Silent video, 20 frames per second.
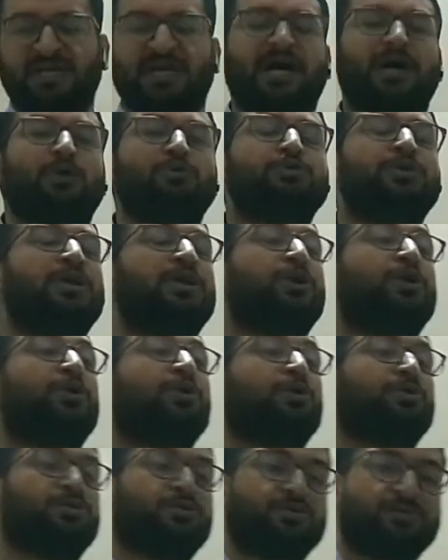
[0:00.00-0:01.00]
How they
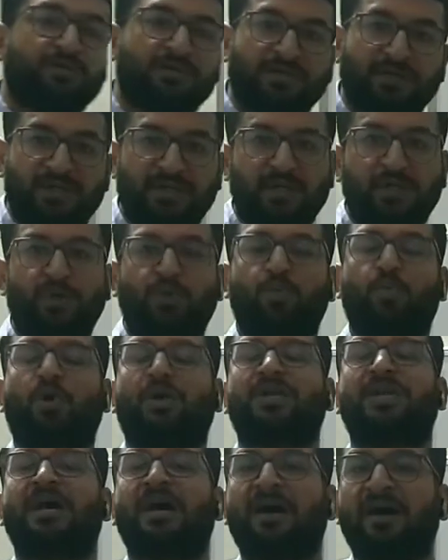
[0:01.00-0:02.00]
look,
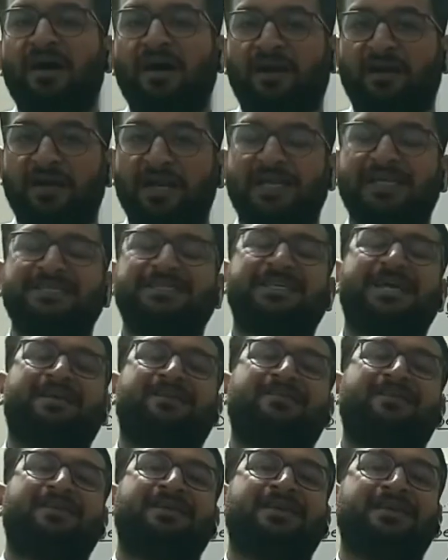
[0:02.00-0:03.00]
what are
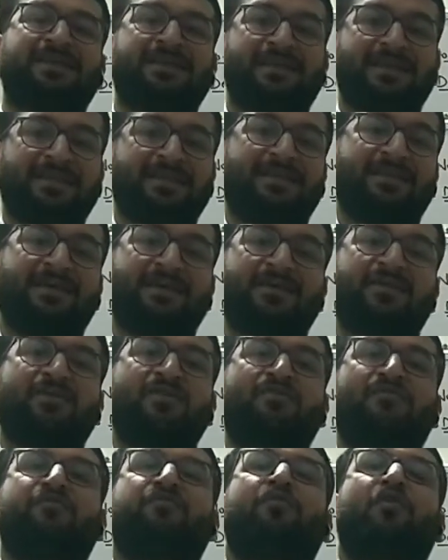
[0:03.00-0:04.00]
exactly in their
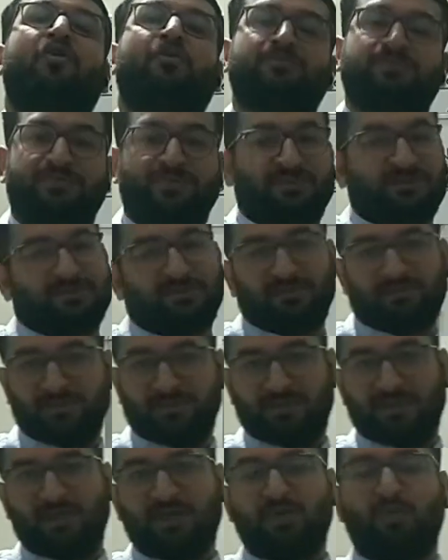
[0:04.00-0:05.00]
forms,
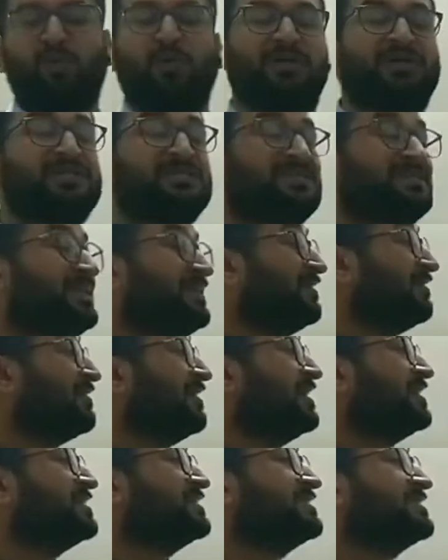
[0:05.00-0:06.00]
what is their
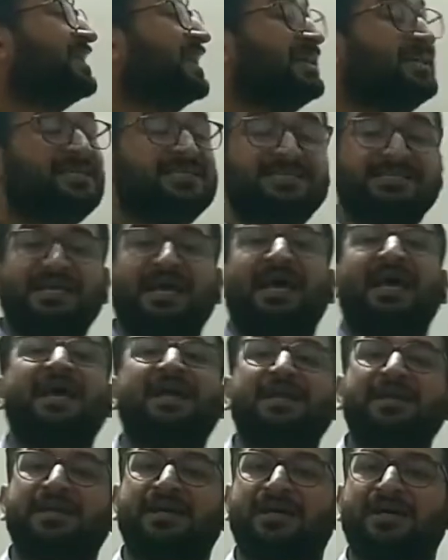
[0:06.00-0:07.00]
size,
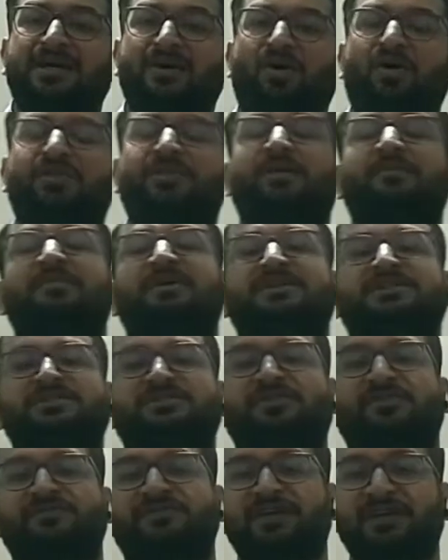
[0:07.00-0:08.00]
and on the basis
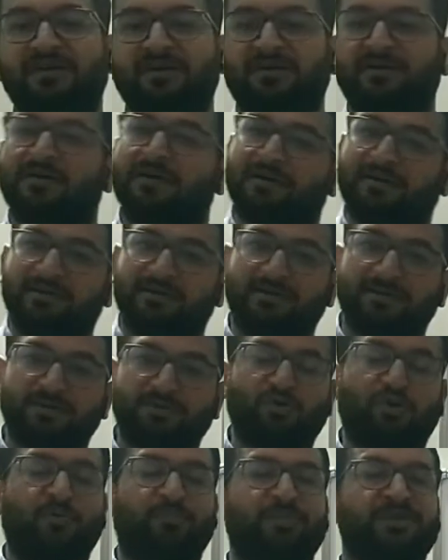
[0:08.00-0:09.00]
of their color.
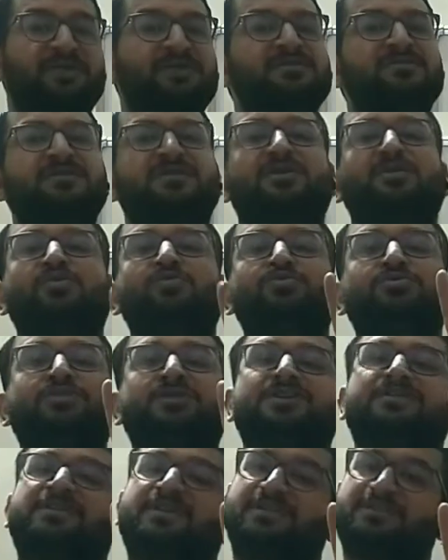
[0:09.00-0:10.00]
So appearance includes
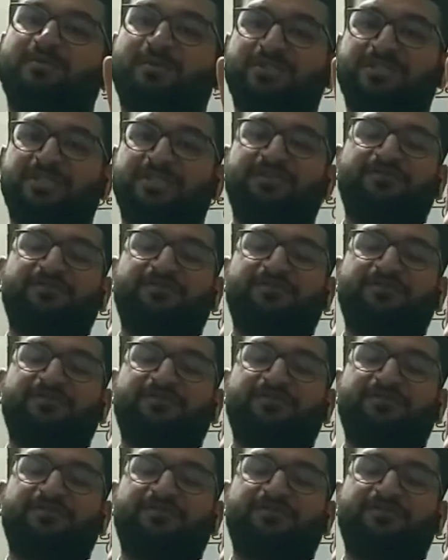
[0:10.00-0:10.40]
3 things actually.